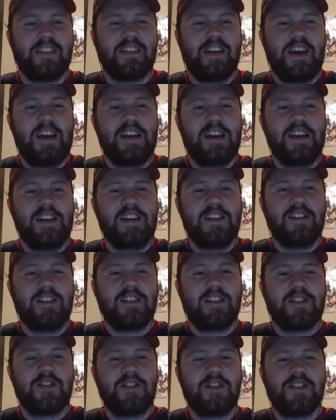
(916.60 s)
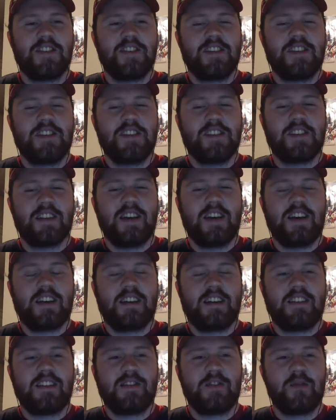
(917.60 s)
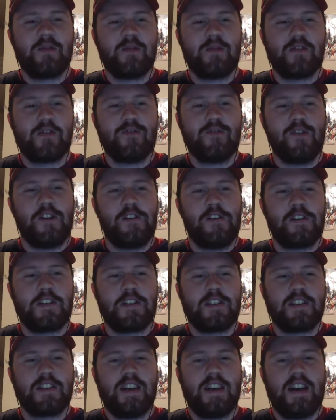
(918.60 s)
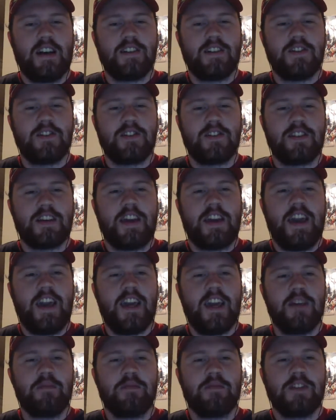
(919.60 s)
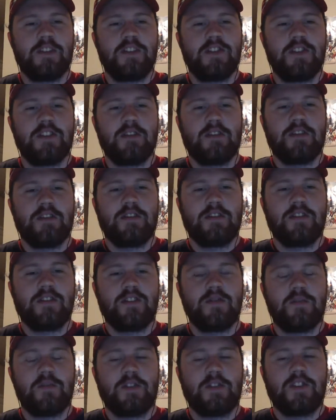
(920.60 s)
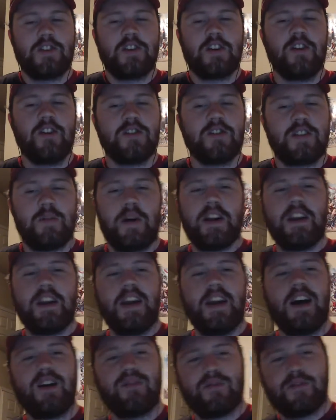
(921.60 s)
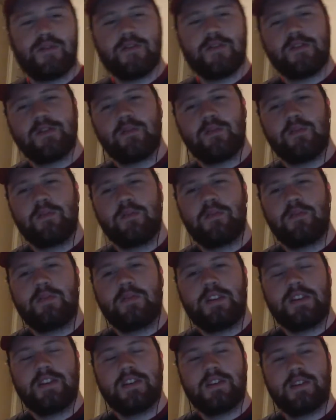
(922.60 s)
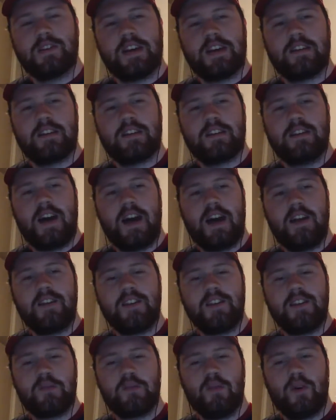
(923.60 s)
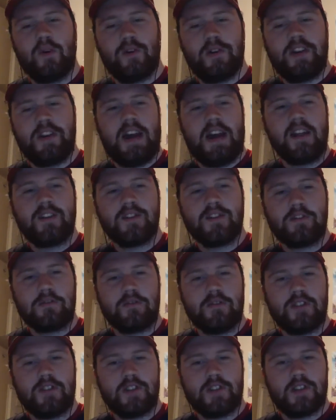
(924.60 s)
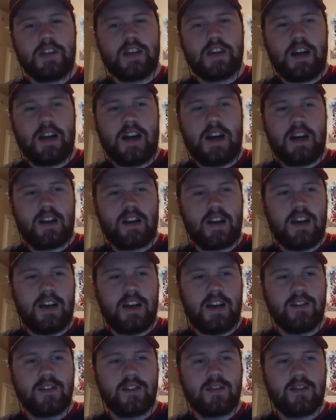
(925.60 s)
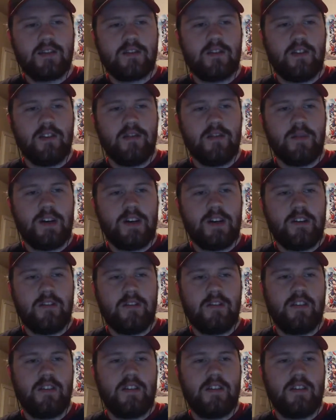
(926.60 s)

And she sees like super heroics as just a game. She calls Spidey out for his like nihilist, boring attitude, just like Akaz called him out.